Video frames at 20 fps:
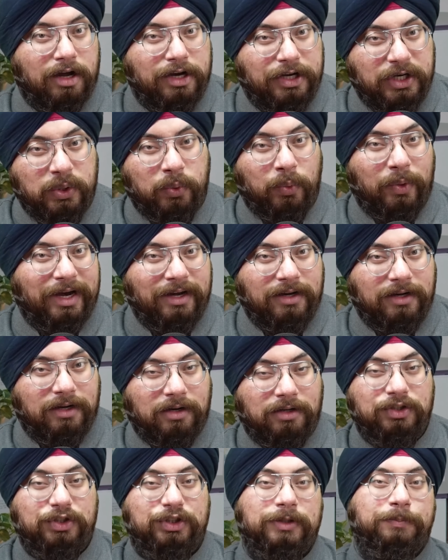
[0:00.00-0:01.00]
a new
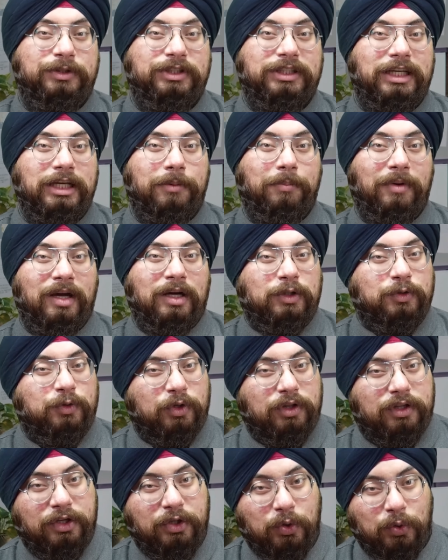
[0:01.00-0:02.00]
internship scheme
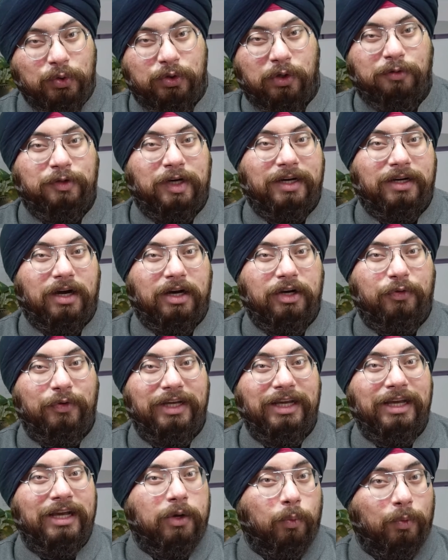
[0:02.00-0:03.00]
for the youth of our
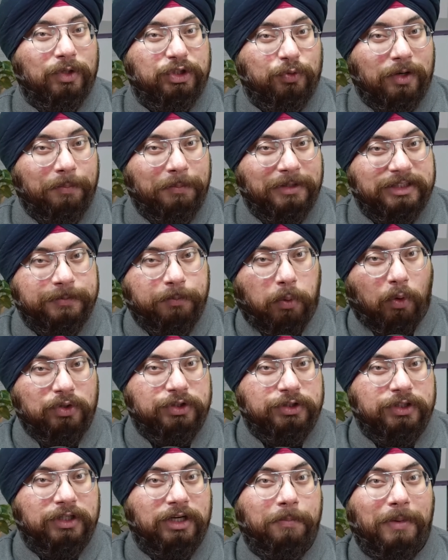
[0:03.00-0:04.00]
country, which will be
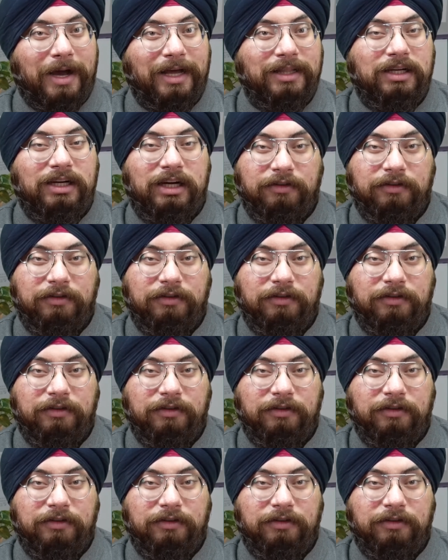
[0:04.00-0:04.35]
sponsored by the